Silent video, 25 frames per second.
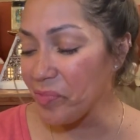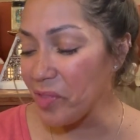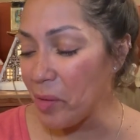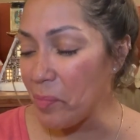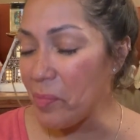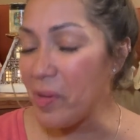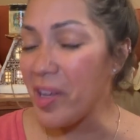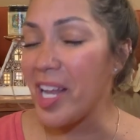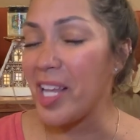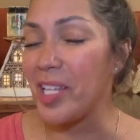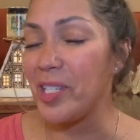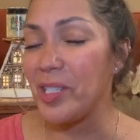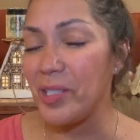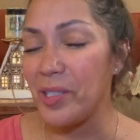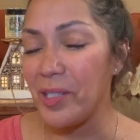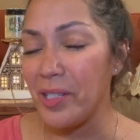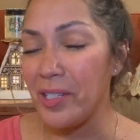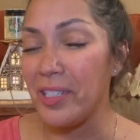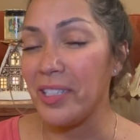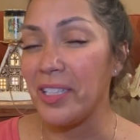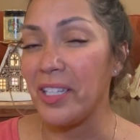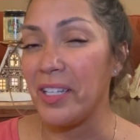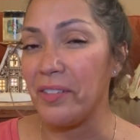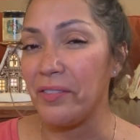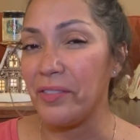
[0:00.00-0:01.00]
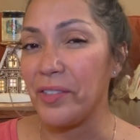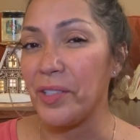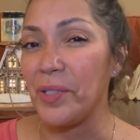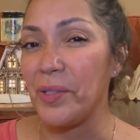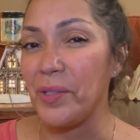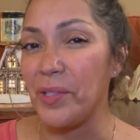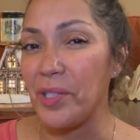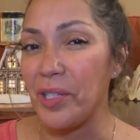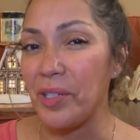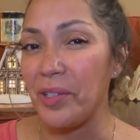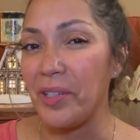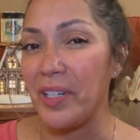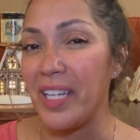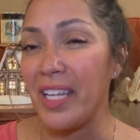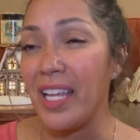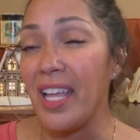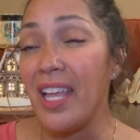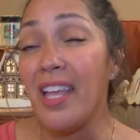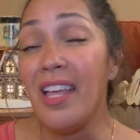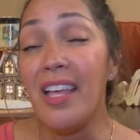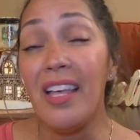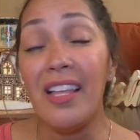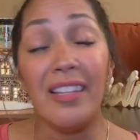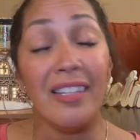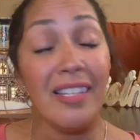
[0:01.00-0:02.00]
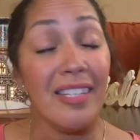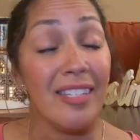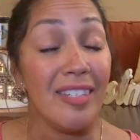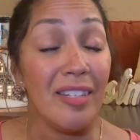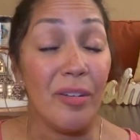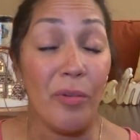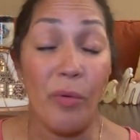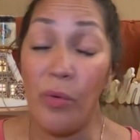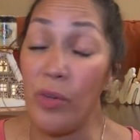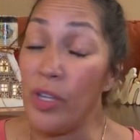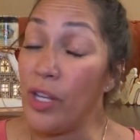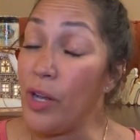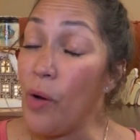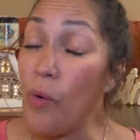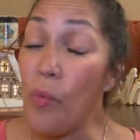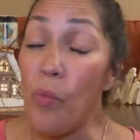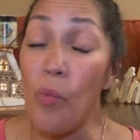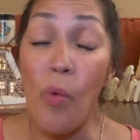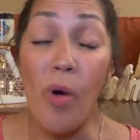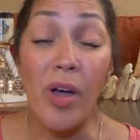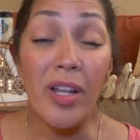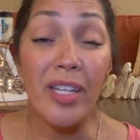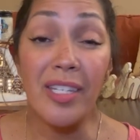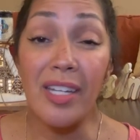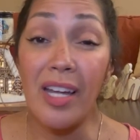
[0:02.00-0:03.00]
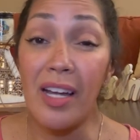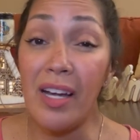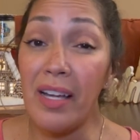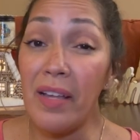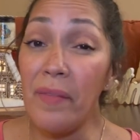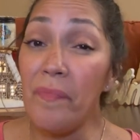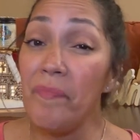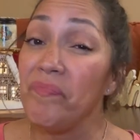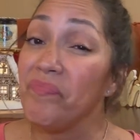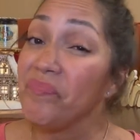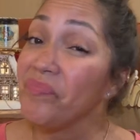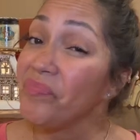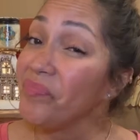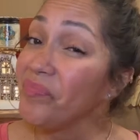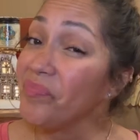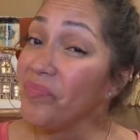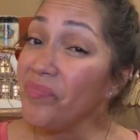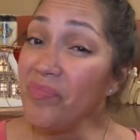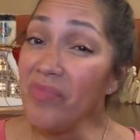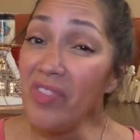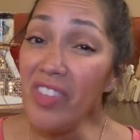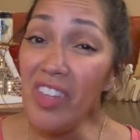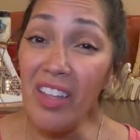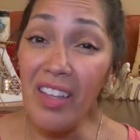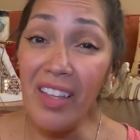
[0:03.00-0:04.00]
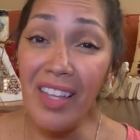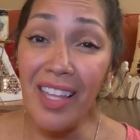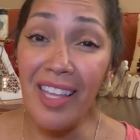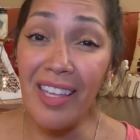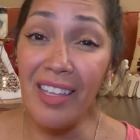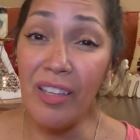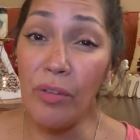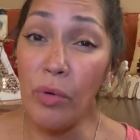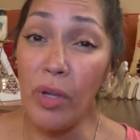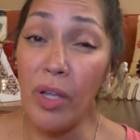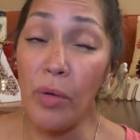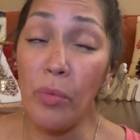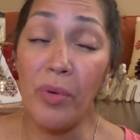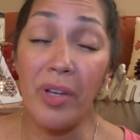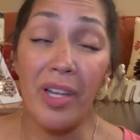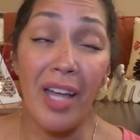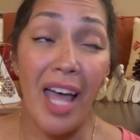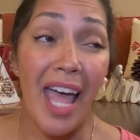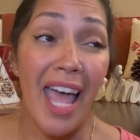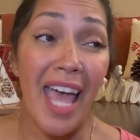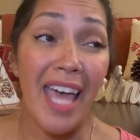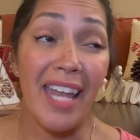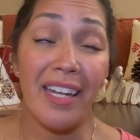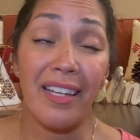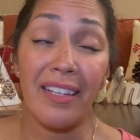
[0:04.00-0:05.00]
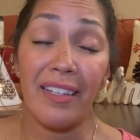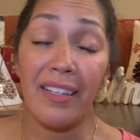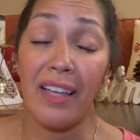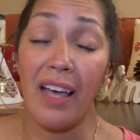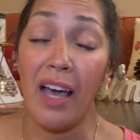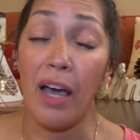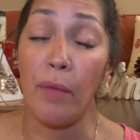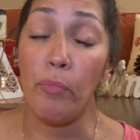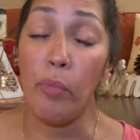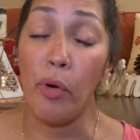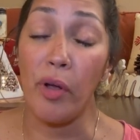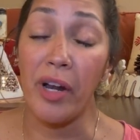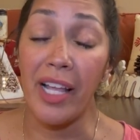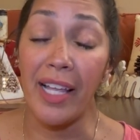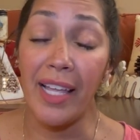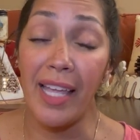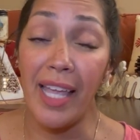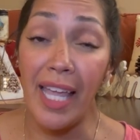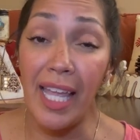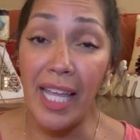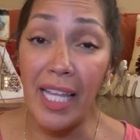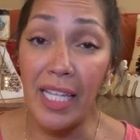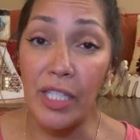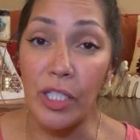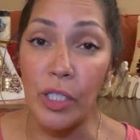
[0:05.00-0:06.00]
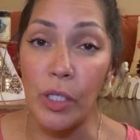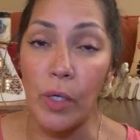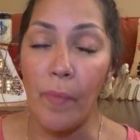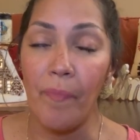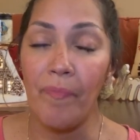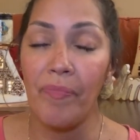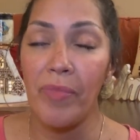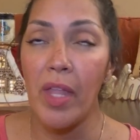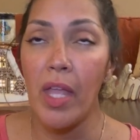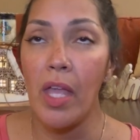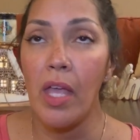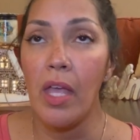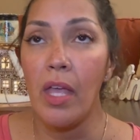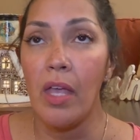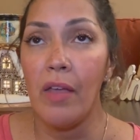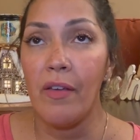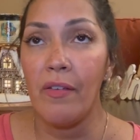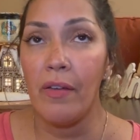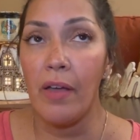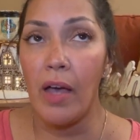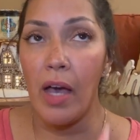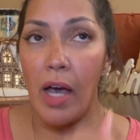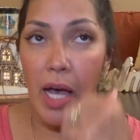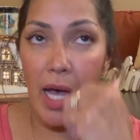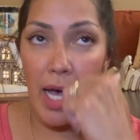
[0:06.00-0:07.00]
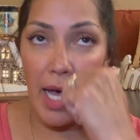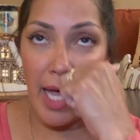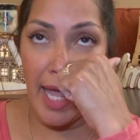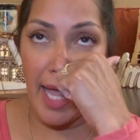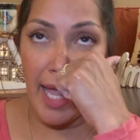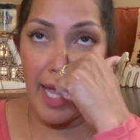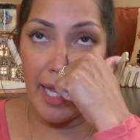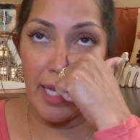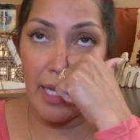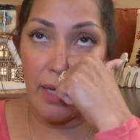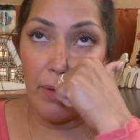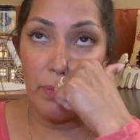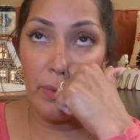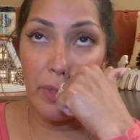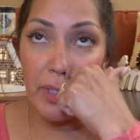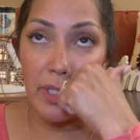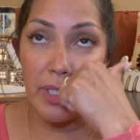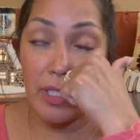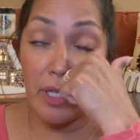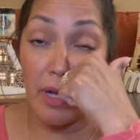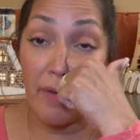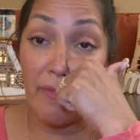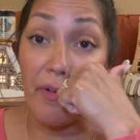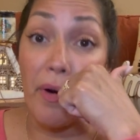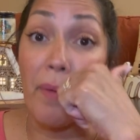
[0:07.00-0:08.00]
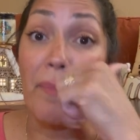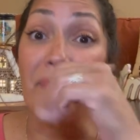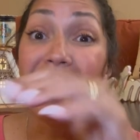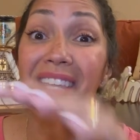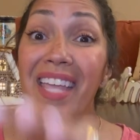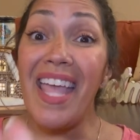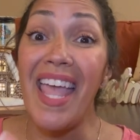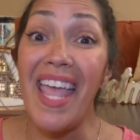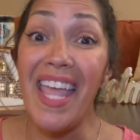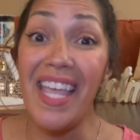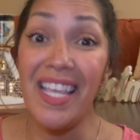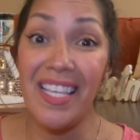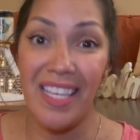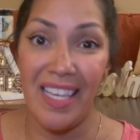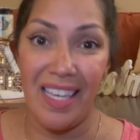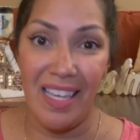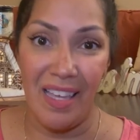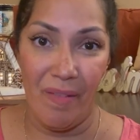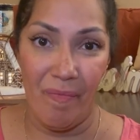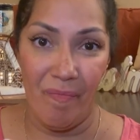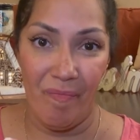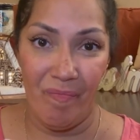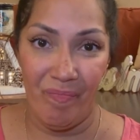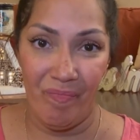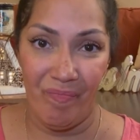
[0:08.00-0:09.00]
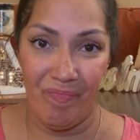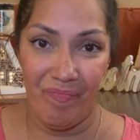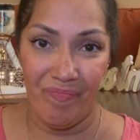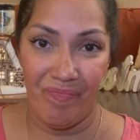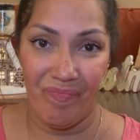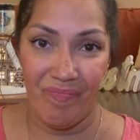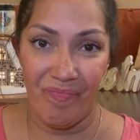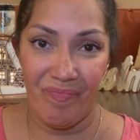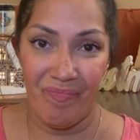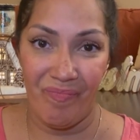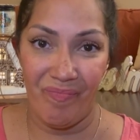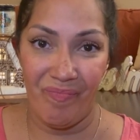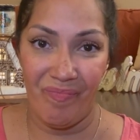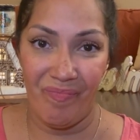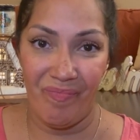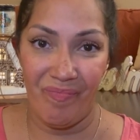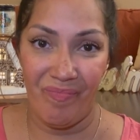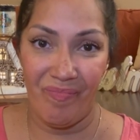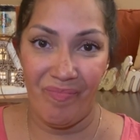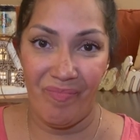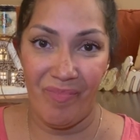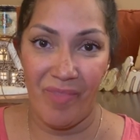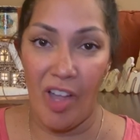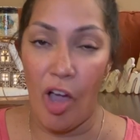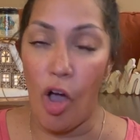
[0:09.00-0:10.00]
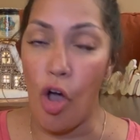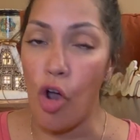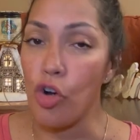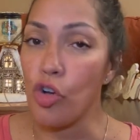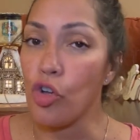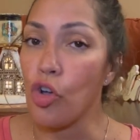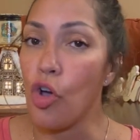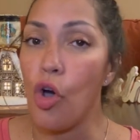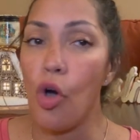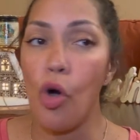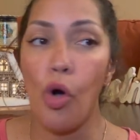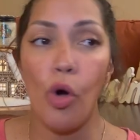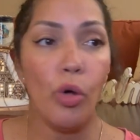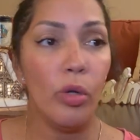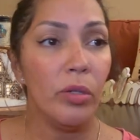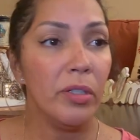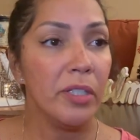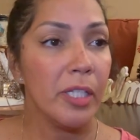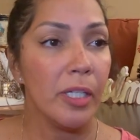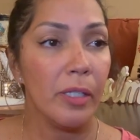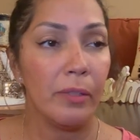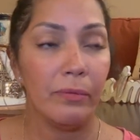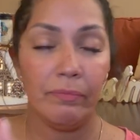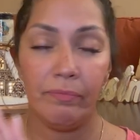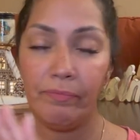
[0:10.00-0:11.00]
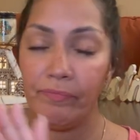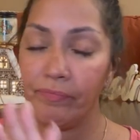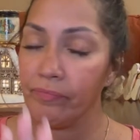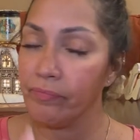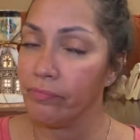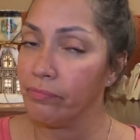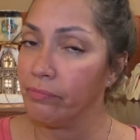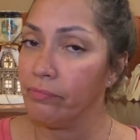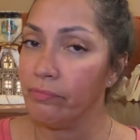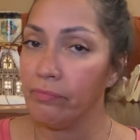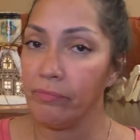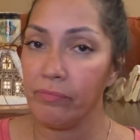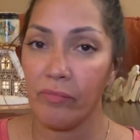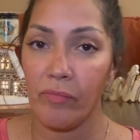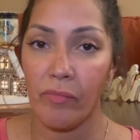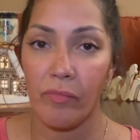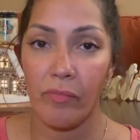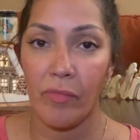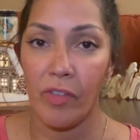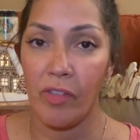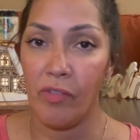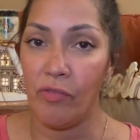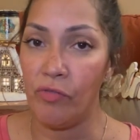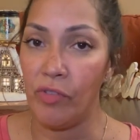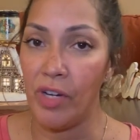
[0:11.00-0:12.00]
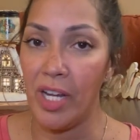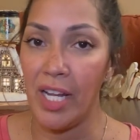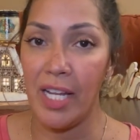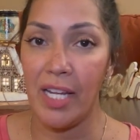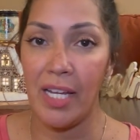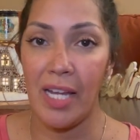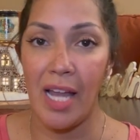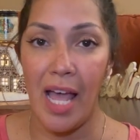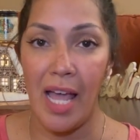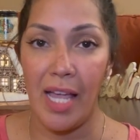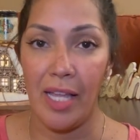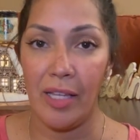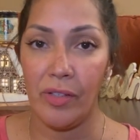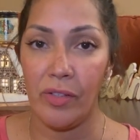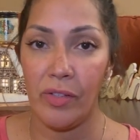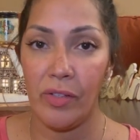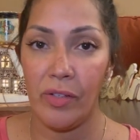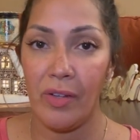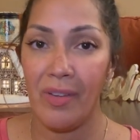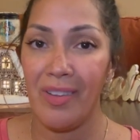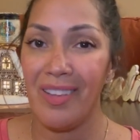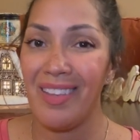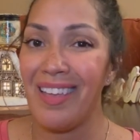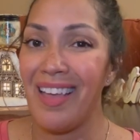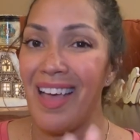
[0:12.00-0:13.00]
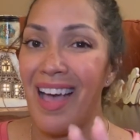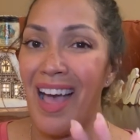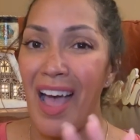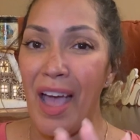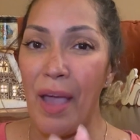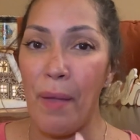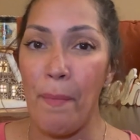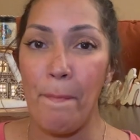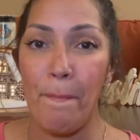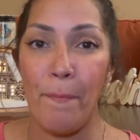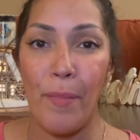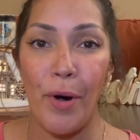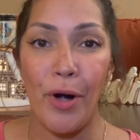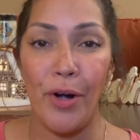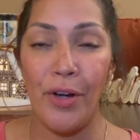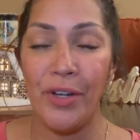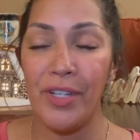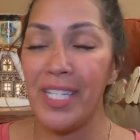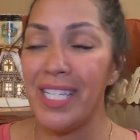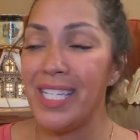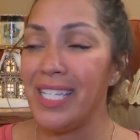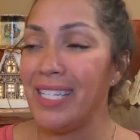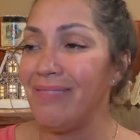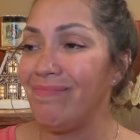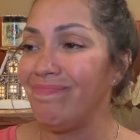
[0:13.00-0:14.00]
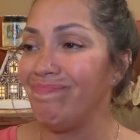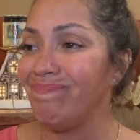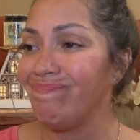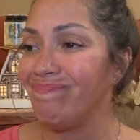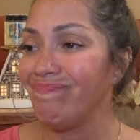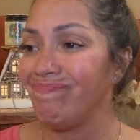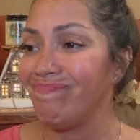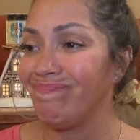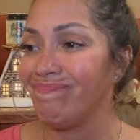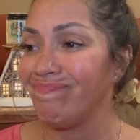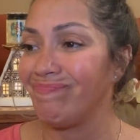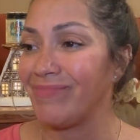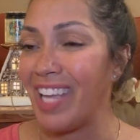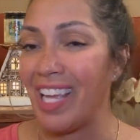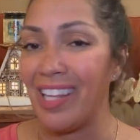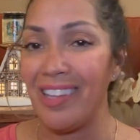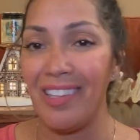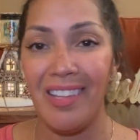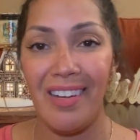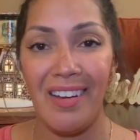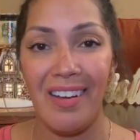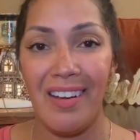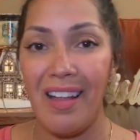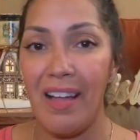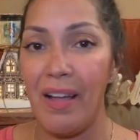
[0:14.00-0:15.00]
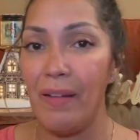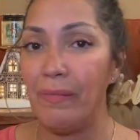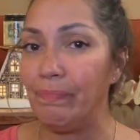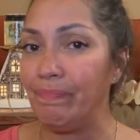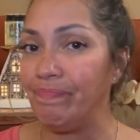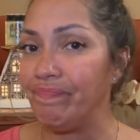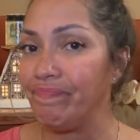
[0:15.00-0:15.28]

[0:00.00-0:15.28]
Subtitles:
But I still love GooseCreek. Listen, you know, one time I bought a candle. And it was from Yankee on cold. Really nice. I burned it. I lit it up.